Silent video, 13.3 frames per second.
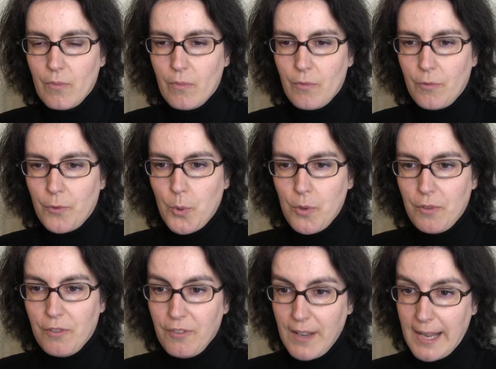for the
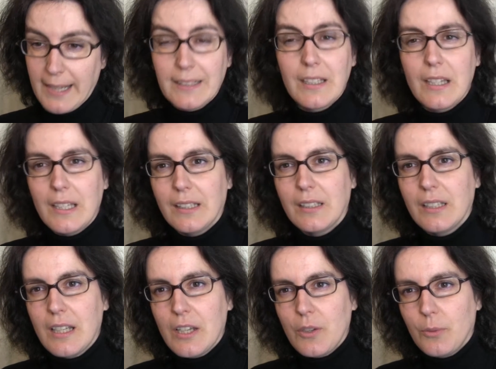fact that
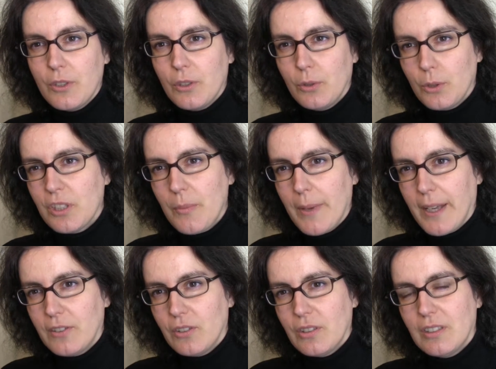when she talks
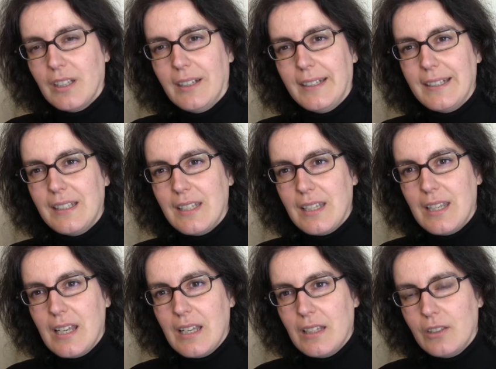about society,
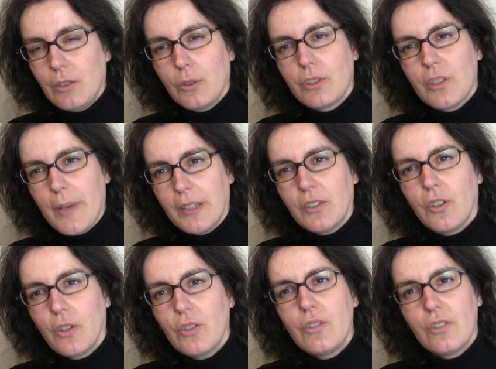she talks about
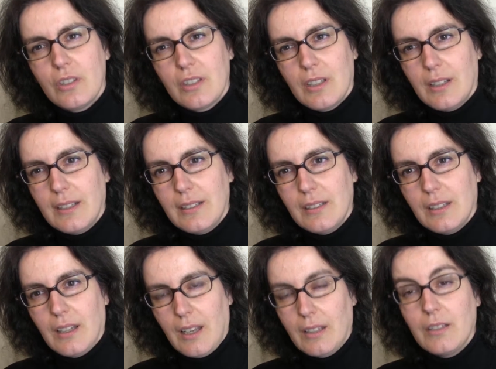good
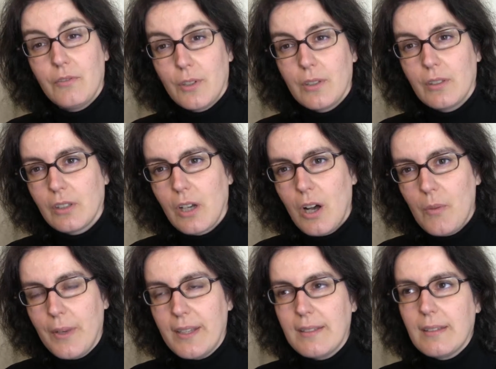society, in inverted
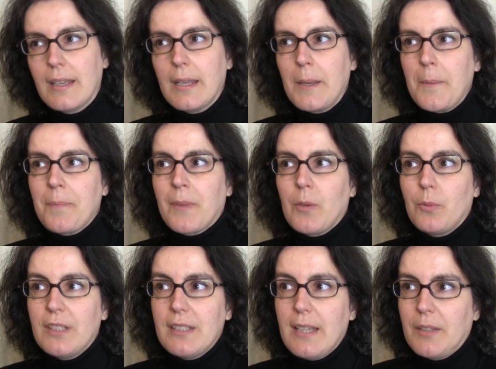commas. What
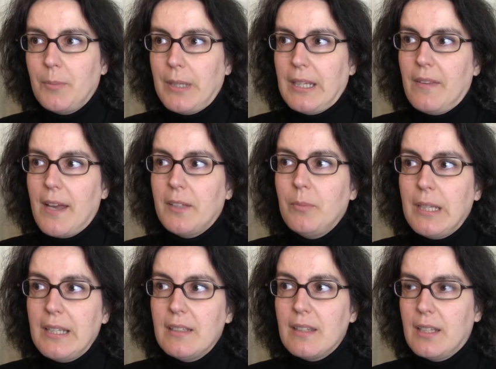does that mean? That
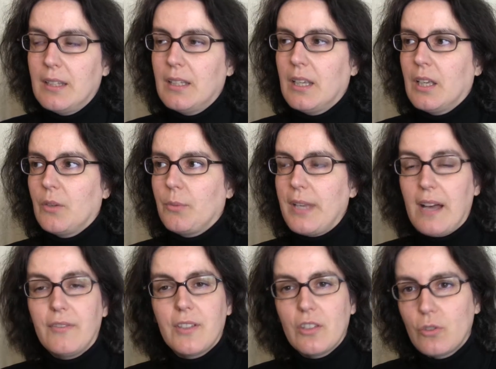means that we
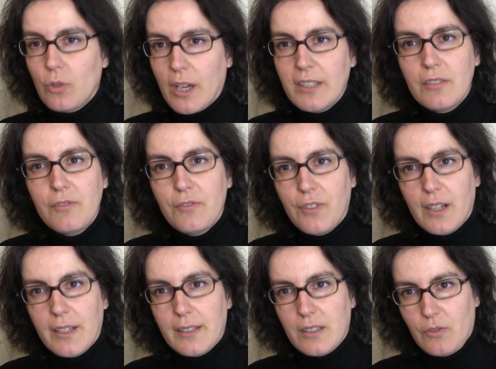have a
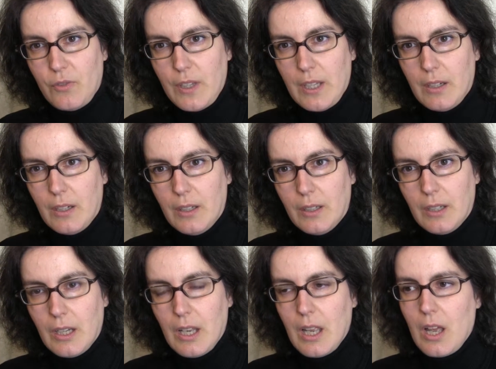stratified sphere
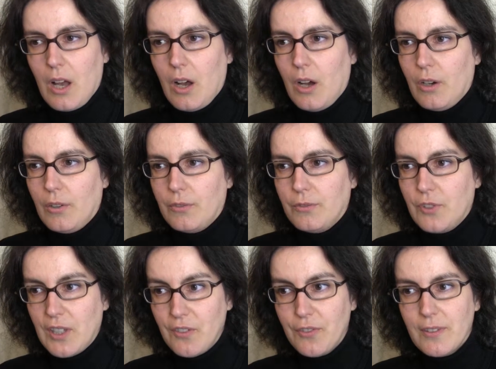of
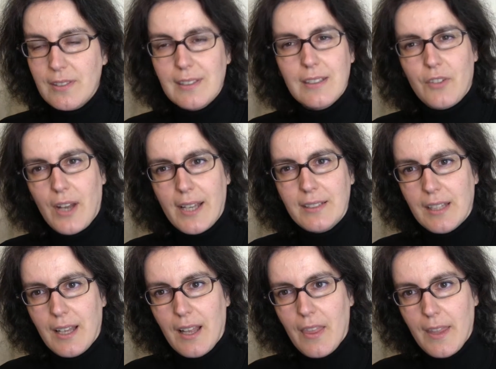different
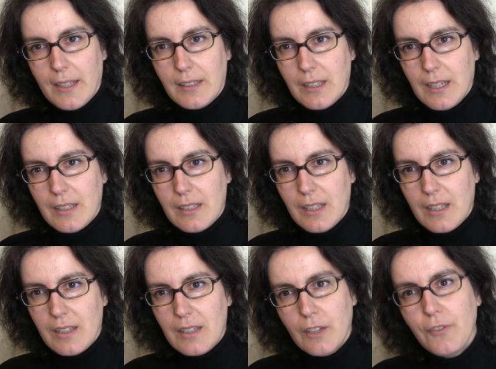strata, that
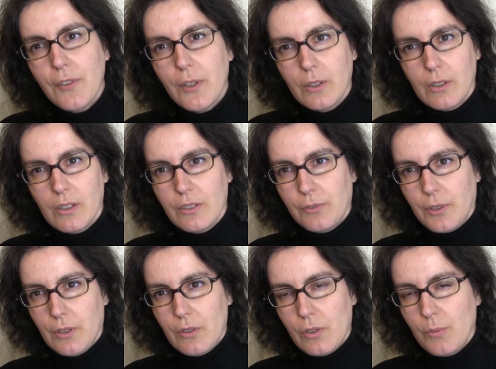it's difficult for
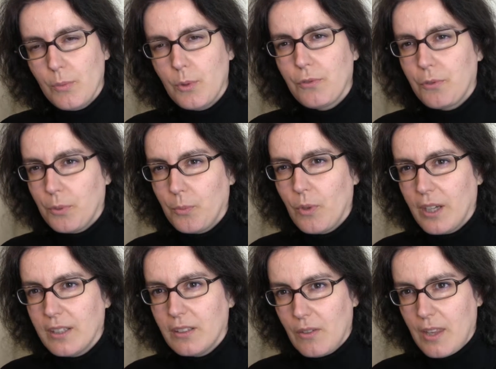you to move from
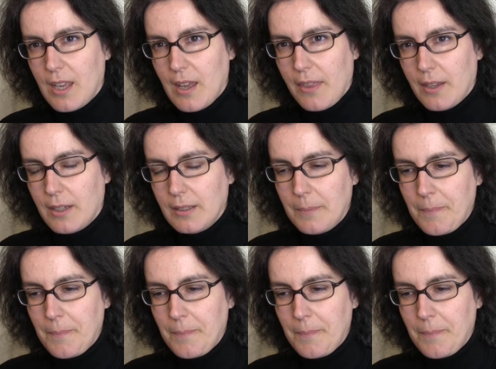one to the other.